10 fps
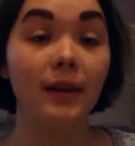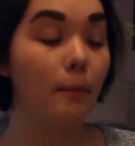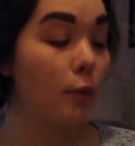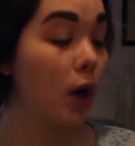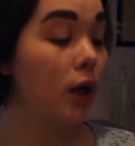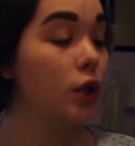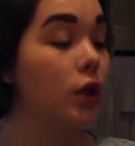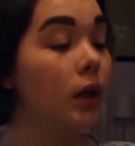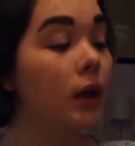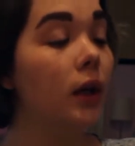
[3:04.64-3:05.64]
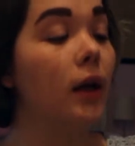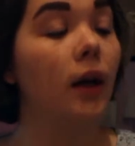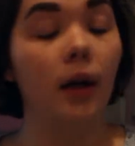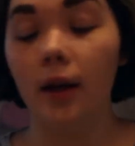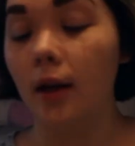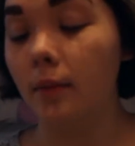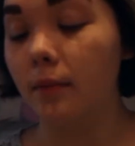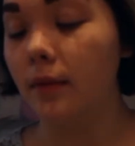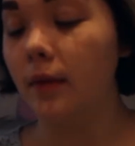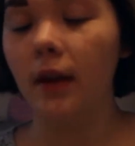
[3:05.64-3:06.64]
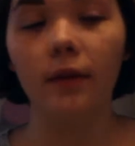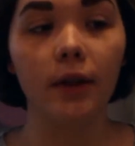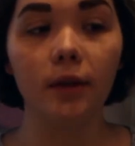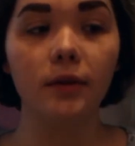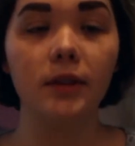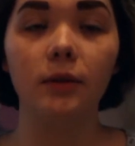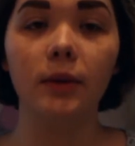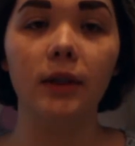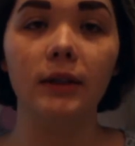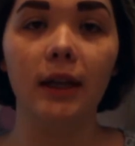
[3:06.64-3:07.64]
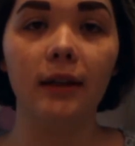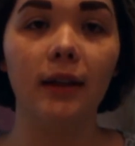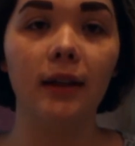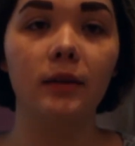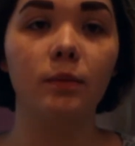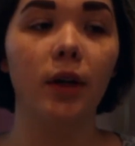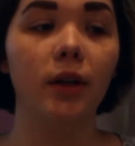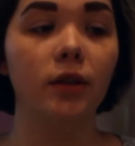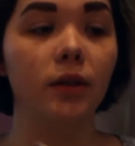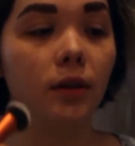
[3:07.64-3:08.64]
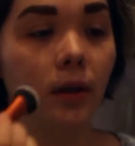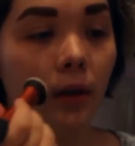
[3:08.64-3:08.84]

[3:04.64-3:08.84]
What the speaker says: Brush. Never used the Real Techniques brush,